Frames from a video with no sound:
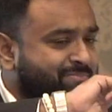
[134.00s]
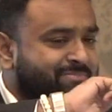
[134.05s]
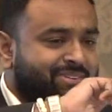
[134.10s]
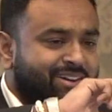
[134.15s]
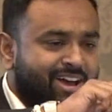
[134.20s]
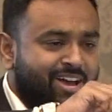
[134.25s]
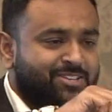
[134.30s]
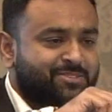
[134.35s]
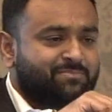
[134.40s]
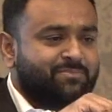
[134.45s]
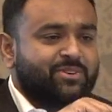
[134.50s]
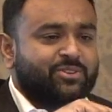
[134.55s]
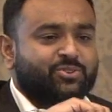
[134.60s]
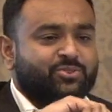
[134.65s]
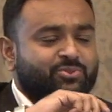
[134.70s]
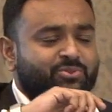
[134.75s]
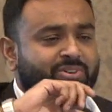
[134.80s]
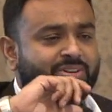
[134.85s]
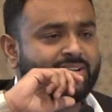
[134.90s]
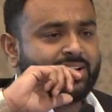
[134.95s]
grasp the
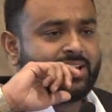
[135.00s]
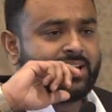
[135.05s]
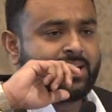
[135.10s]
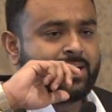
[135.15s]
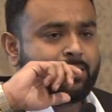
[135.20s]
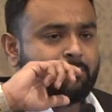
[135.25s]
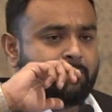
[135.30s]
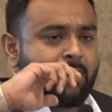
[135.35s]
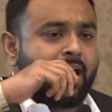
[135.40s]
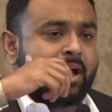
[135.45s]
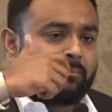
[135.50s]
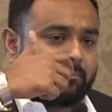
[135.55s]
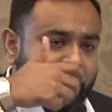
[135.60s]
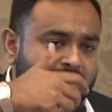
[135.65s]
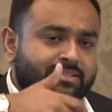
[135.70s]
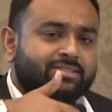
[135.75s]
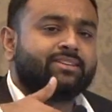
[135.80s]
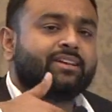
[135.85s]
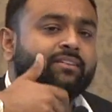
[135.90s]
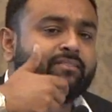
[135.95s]
issue. I
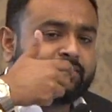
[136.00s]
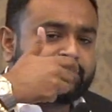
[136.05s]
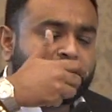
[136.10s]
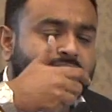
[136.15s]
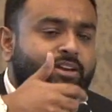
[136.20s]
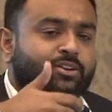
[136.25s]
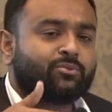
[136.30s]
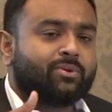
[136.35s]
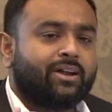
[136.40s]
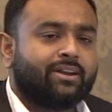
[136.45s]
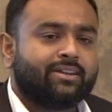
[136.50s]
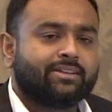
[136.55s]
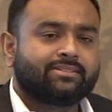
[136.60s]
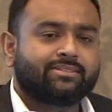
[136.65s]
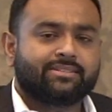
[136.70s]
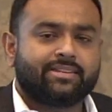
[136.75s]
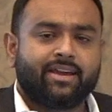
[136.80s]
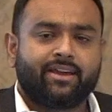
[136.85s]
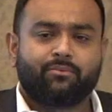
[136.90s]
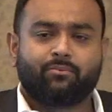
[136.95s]
myself try to
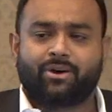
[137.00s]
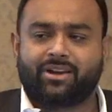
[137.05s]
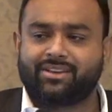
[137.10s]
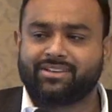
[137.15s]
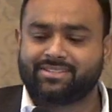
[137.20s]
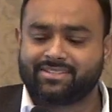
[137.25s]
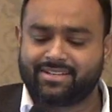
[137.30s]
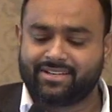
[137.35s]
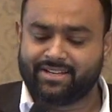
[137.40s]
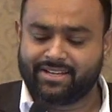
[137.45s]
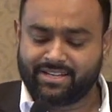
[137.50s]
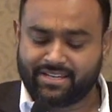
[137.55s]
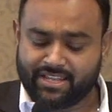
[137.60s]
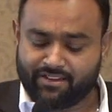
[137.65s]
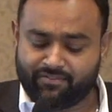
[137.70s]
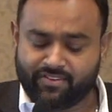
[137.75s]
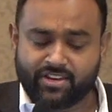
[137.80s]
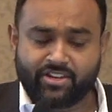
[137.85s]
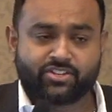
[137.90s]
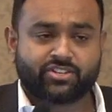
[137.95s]
understand what is a
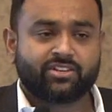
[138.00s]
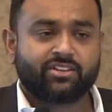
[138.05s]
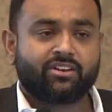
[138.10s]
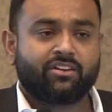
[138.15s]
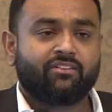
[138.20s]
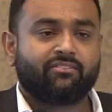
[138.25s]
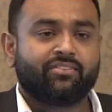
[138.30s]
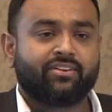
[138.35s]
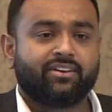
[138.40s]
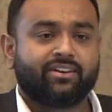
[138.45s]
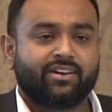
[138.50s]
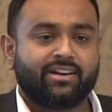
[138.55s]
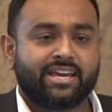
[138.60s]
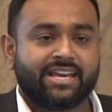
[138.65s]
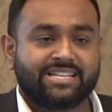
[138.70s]
definition of a